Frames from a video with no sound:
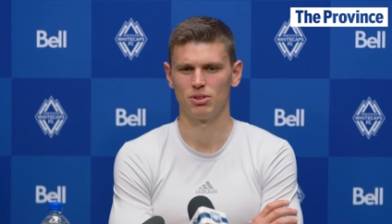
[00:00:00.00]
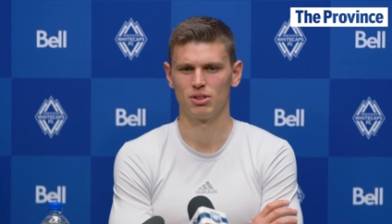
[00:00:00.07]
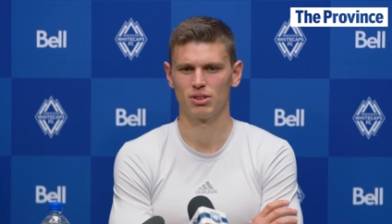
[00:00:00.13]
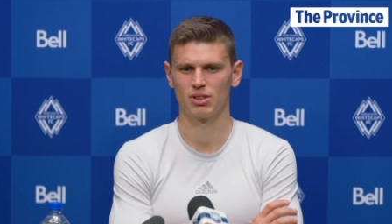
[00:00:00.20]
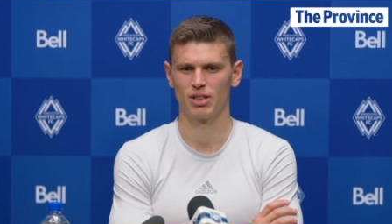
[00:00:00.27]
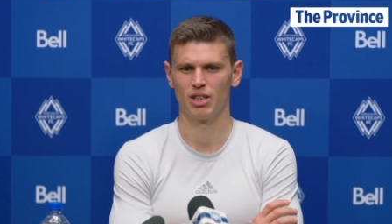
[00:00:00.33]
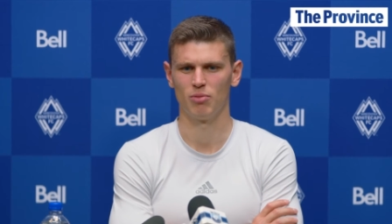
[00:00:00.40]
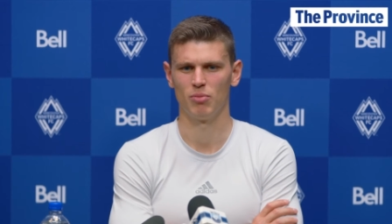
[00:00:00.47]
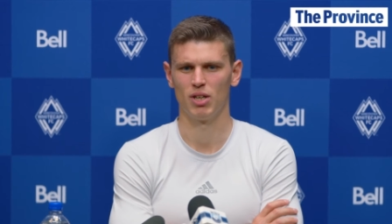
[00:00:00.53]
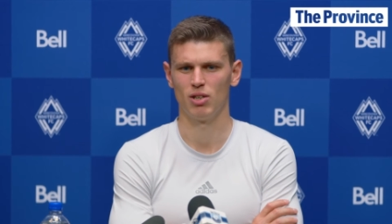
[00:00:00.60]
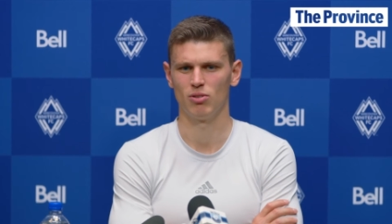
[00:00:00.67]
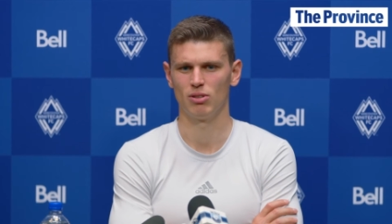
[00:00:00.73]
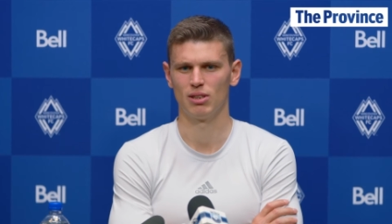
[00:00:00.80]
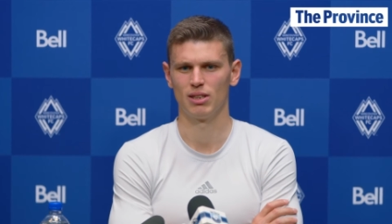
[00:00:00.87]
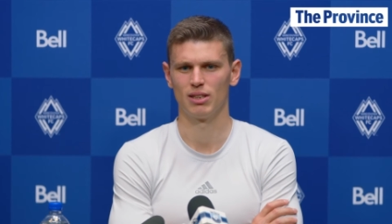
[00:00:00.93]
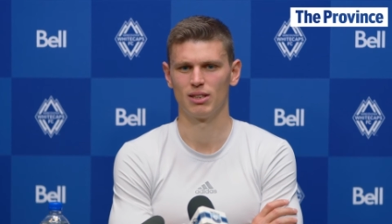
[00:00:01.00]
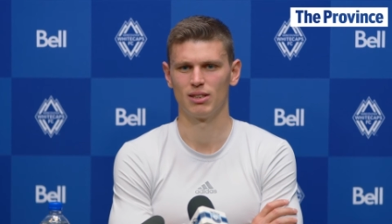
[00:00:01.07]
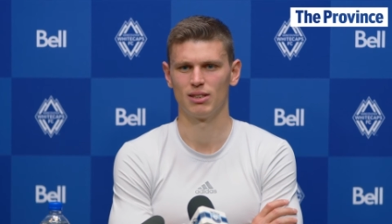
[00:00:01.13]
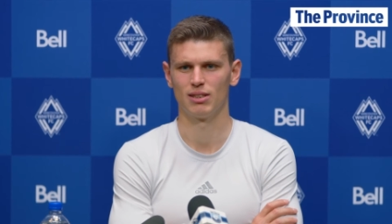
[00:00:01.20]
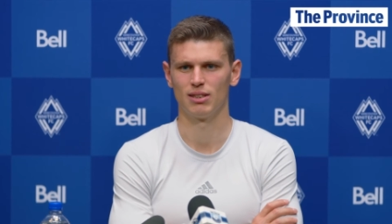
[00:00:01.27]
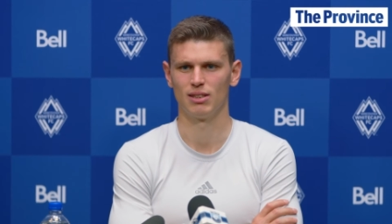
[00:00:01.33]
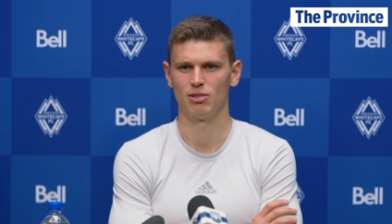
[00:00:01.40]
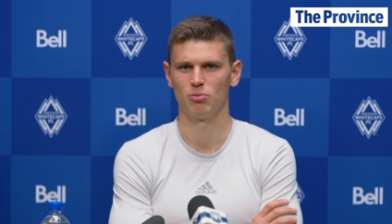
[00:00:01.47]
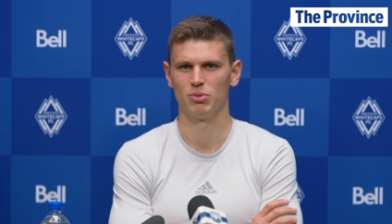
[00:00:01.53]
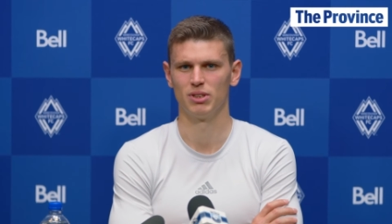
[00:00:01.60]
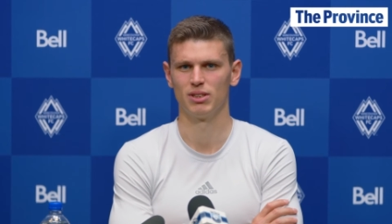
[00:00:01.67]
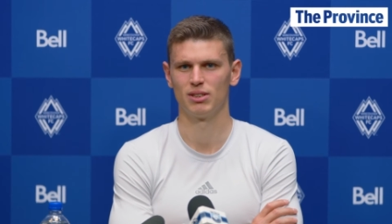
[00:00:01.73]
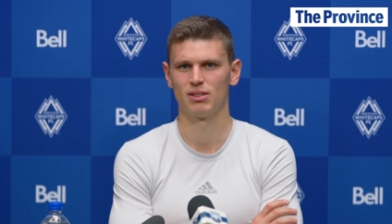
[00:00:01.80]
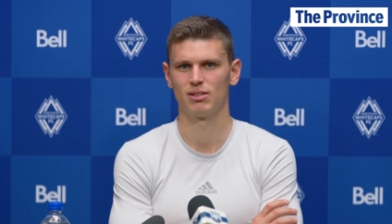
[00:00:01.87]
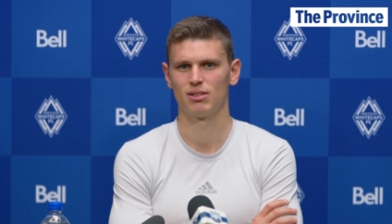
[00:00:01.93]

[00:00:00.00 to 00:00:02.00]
just came out like a little bit